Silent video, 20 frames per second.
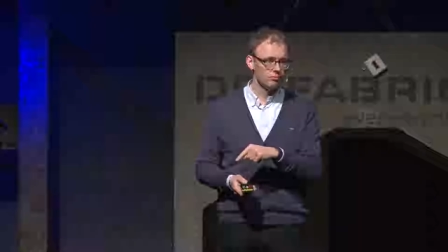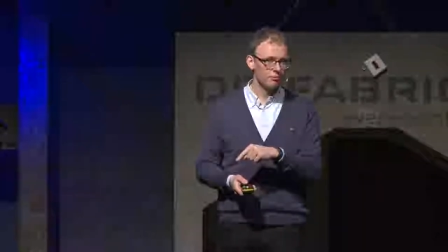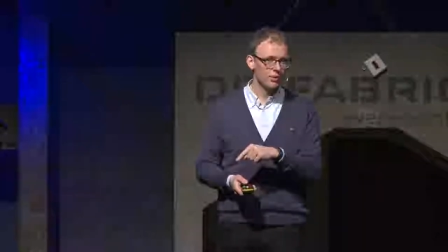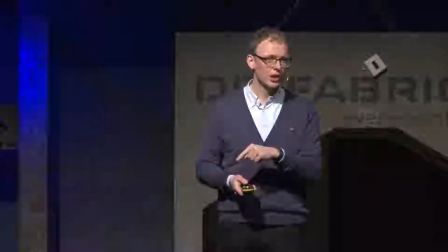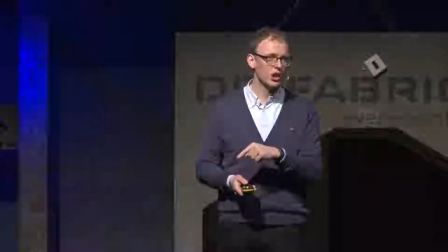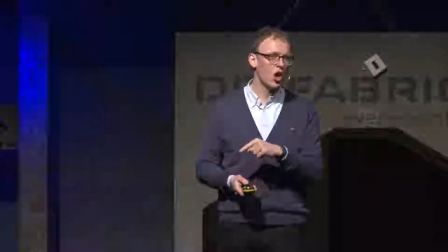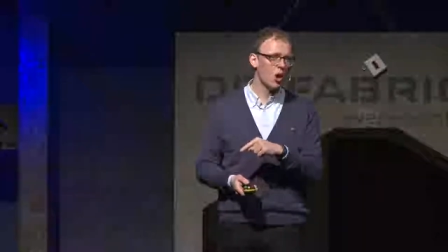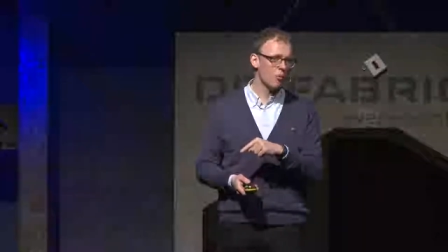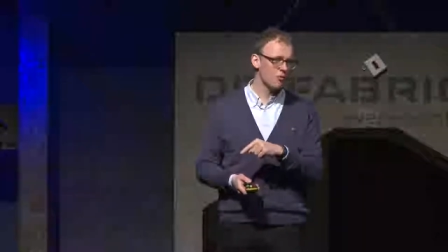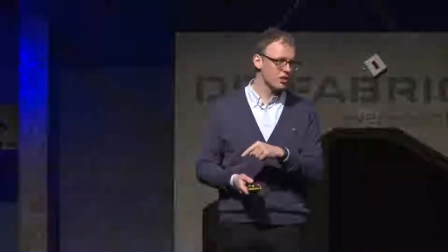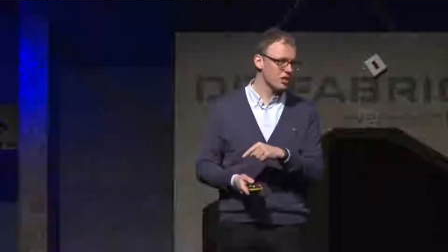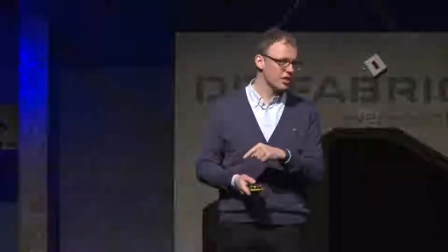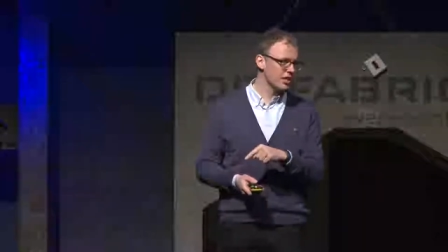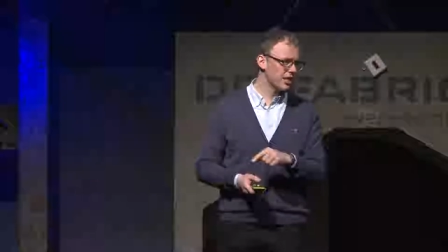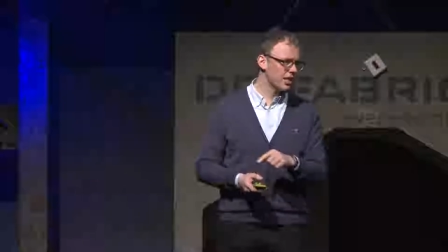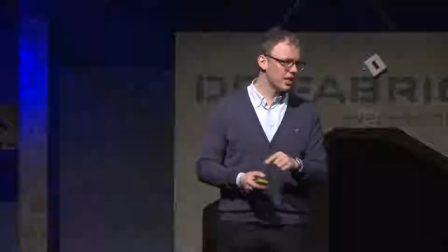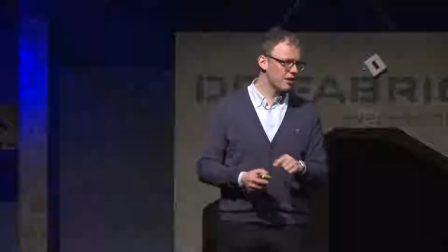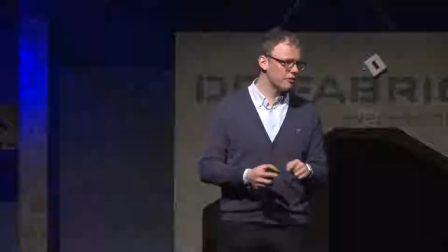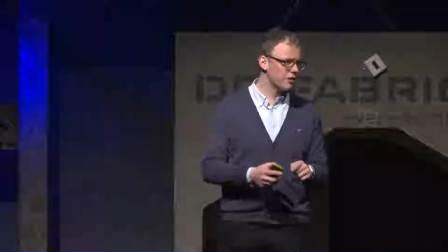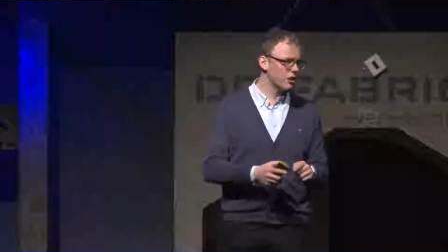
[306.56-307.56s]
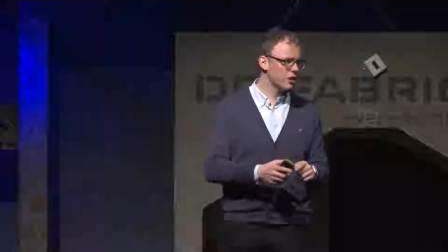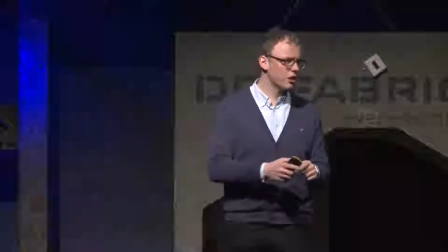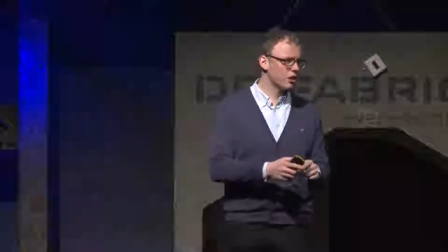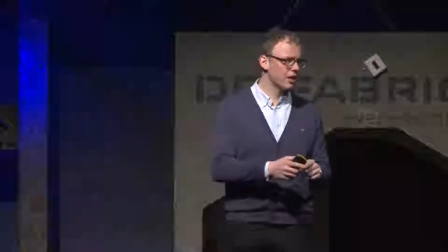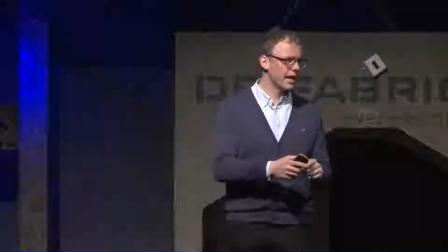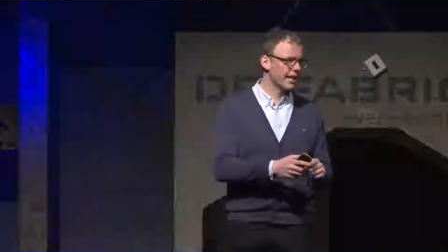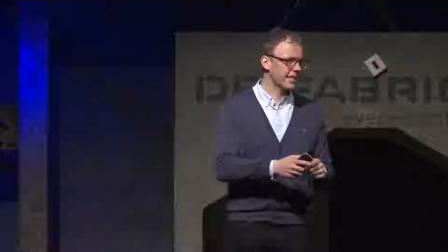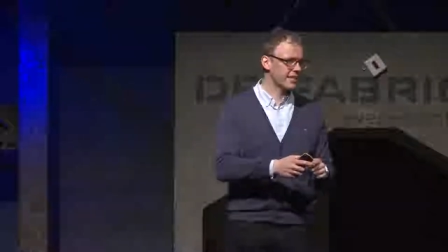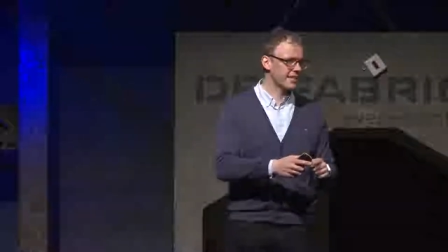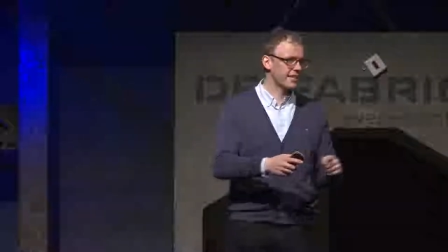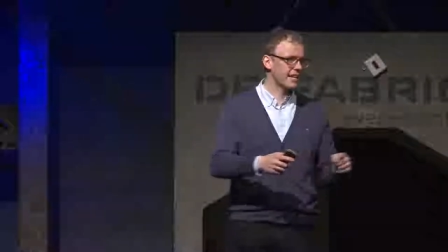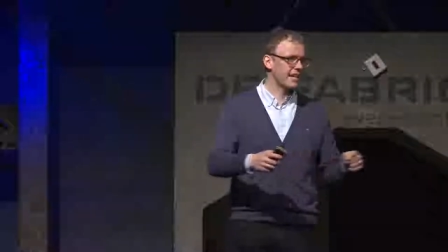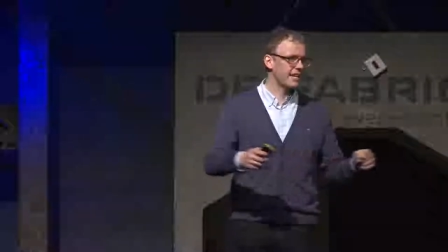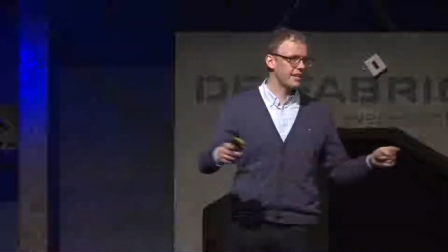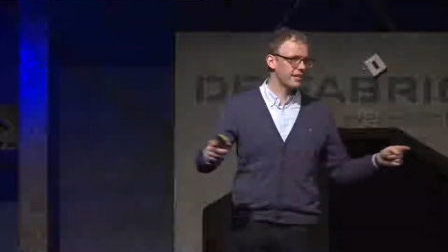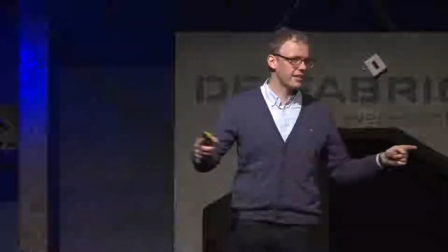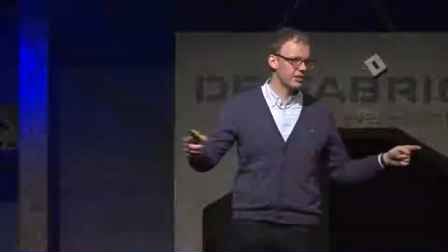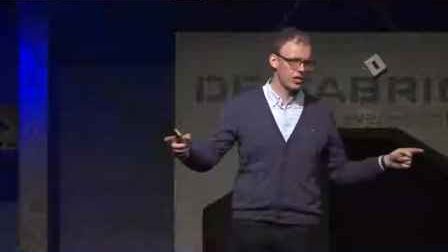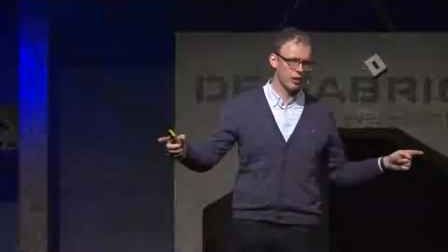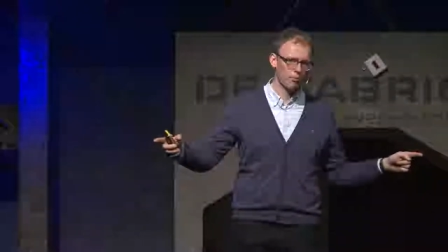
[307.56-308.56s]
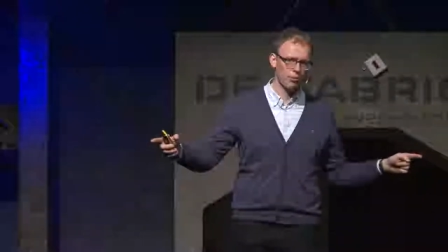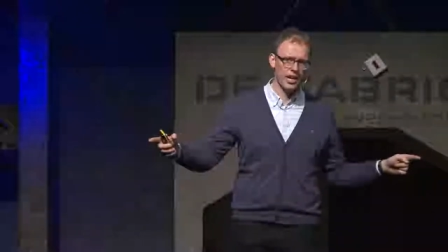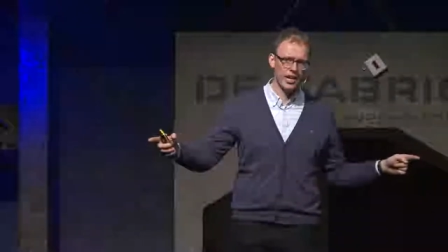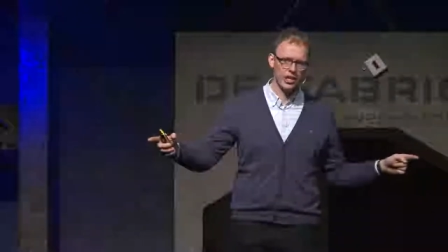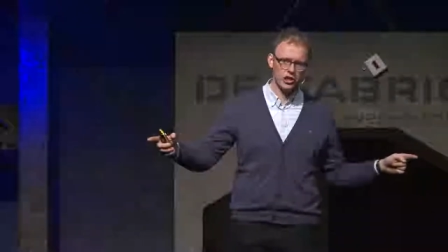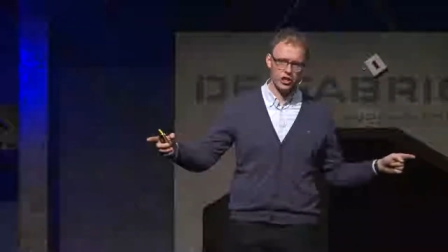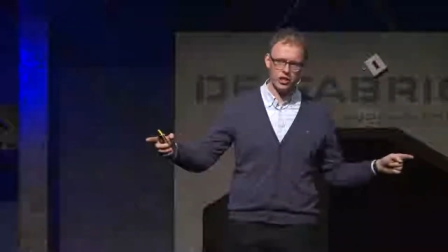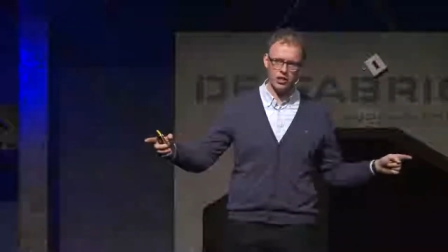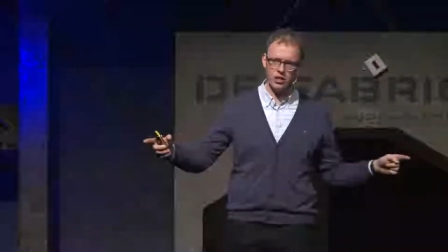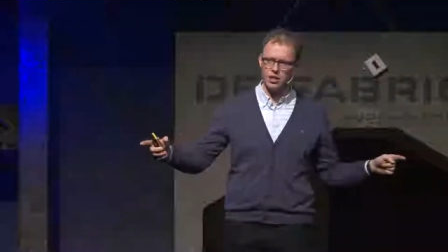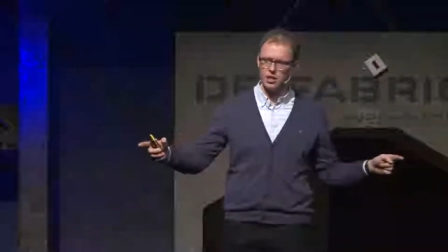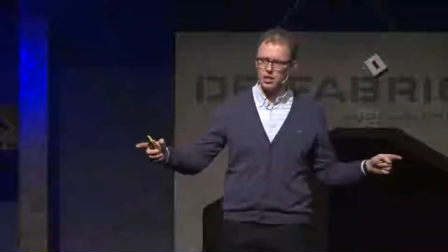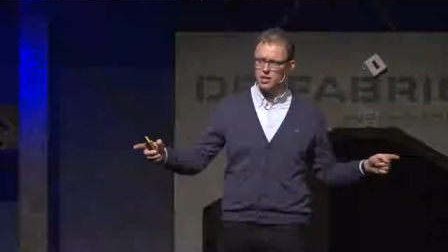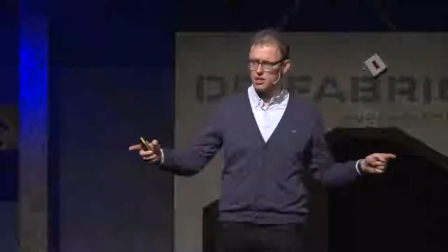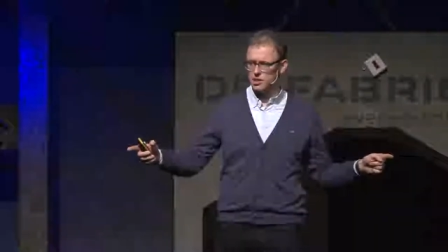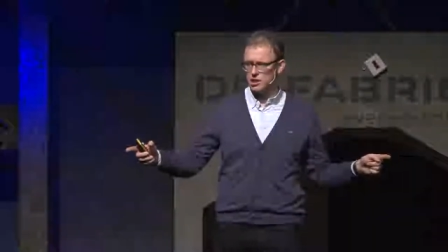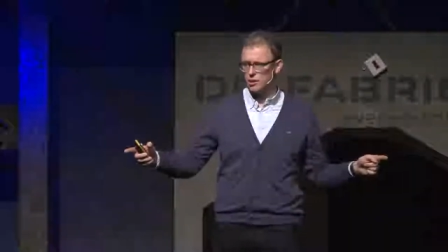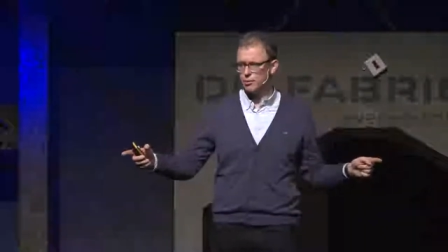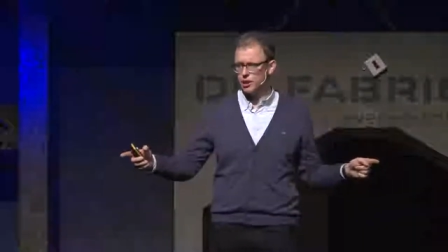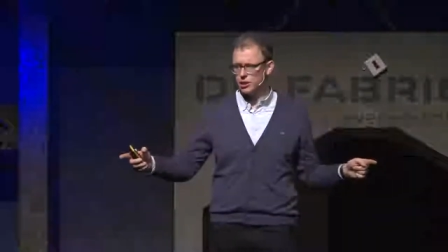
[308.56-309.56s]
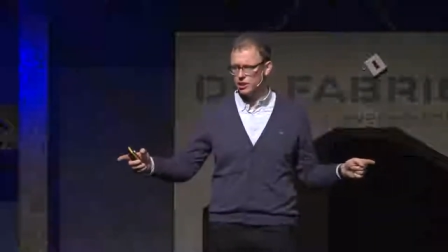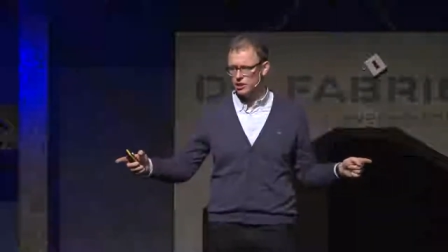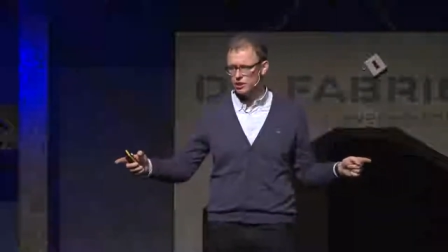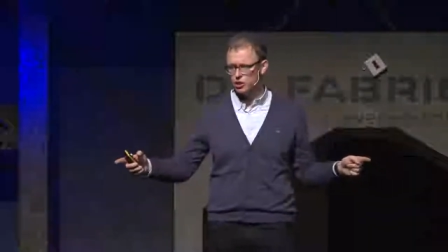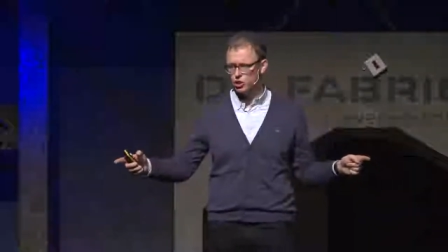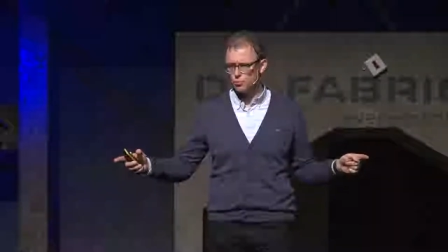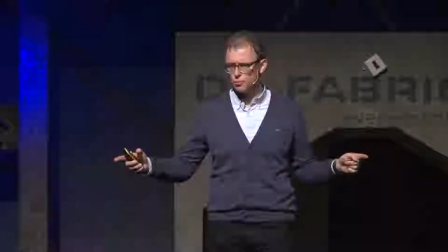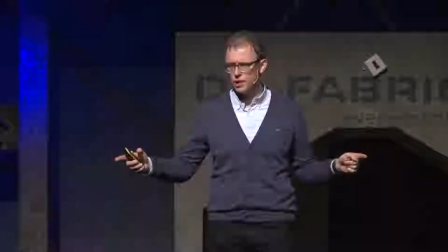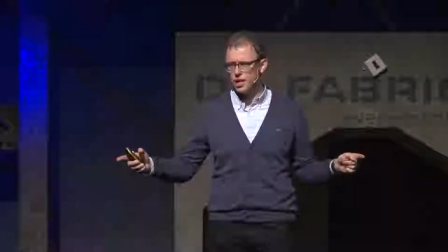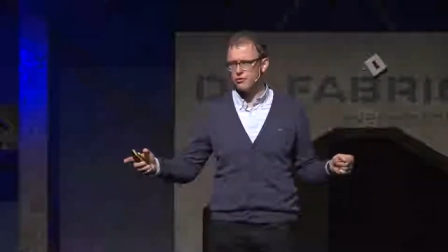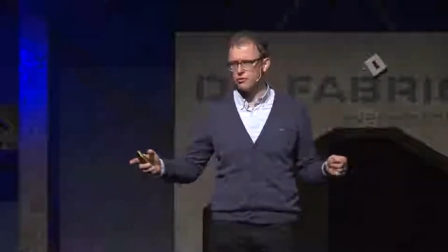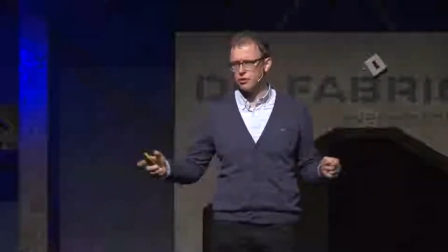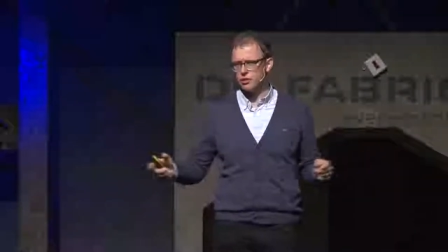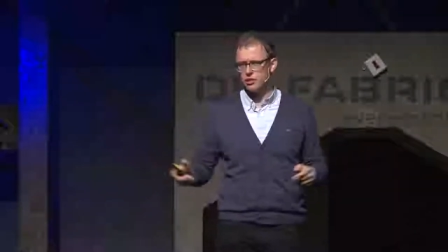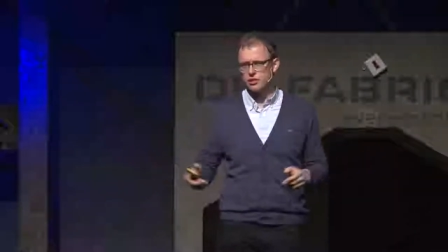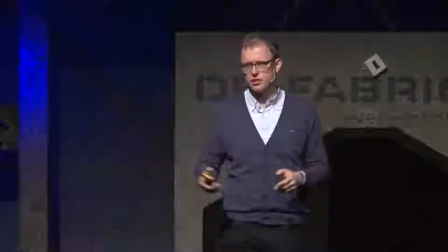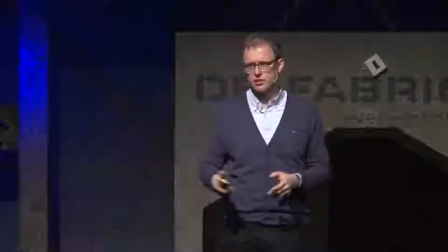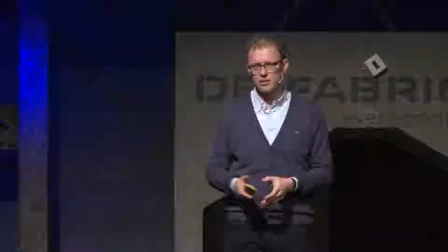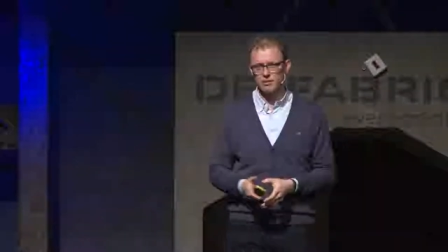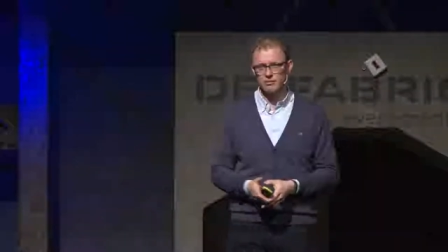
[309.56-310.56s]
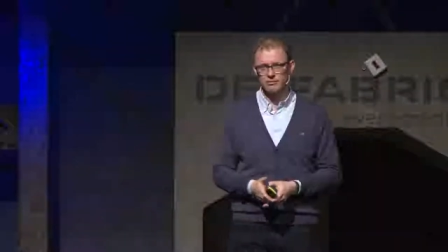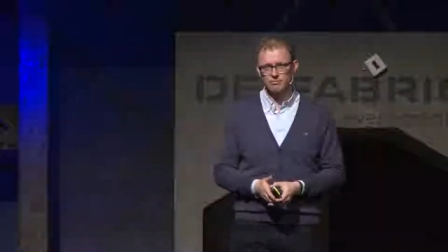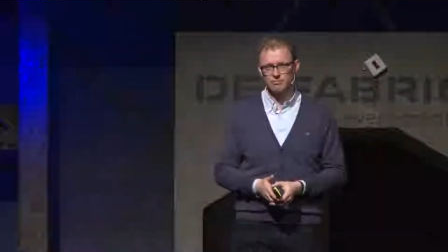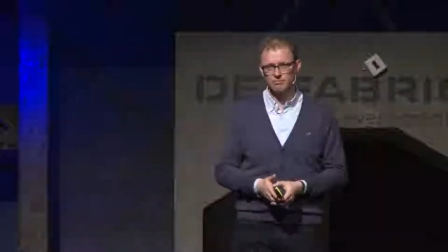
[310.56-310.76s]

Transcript: But obviously, if you're extending the supply chain, somebody needs to pay for this.